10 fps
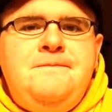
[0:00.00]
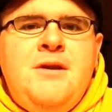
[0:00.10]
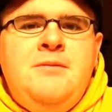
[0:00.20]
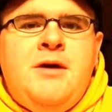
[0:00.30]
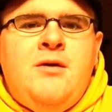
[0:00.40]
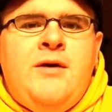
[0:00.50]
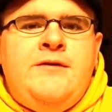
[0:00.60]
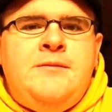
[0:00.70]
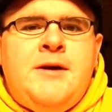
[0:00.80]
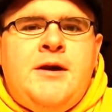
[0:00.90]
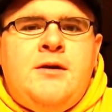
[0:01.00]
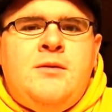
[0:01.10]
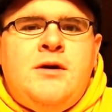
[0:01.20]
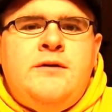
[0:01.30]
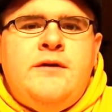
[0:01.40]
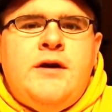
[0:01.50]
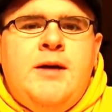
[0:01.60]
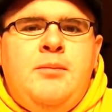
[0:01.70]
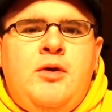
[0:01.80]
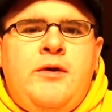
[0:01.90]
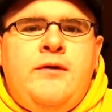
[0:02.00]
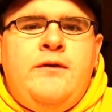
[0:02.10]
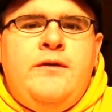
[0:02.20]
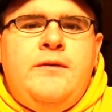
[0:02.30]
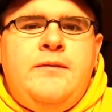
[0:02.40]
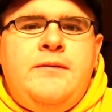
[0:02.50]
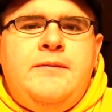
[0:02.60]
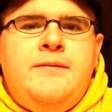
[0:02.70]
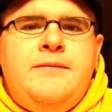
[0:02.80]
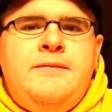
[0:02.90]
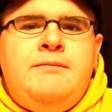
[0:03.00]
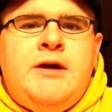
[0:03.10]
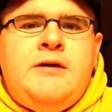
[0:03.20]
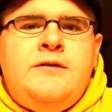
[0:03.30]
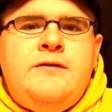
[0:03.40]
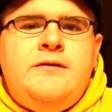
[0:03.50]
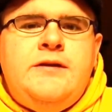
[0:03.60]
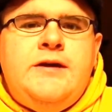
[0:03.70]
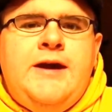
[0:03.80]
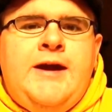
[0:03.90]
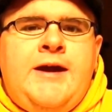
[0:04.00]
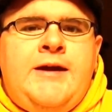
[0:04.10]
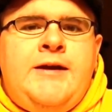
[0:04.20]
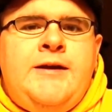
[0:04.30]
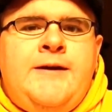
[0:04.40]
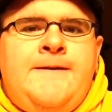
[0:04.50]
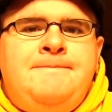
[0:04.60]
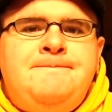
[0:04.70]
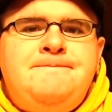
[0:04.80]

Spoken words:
My wife's been out of work for a couple of months, and